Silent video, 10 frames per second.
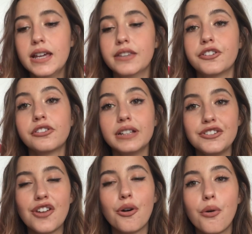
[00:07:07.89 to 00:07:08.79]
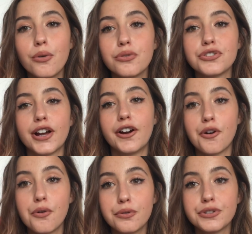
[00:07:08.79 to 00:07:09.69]
Intercollegiate halls are
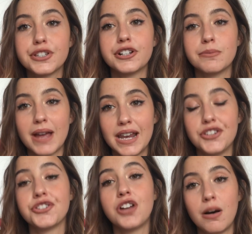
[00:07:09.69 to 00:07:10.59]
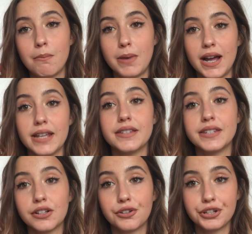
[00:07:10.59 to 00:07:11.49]
halls that are managed not by the
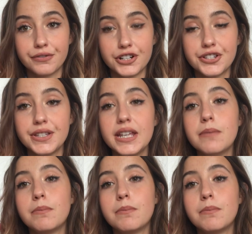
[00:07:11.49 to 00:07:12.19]
single university,